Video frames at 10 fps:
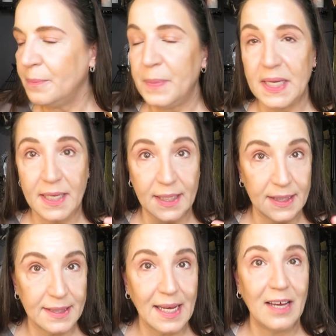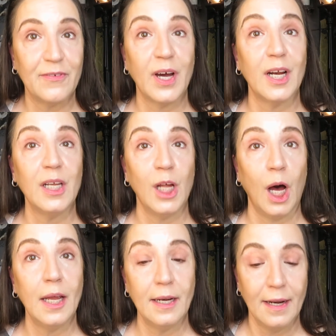because I've got a
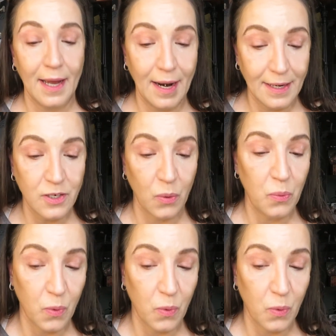lot and I don't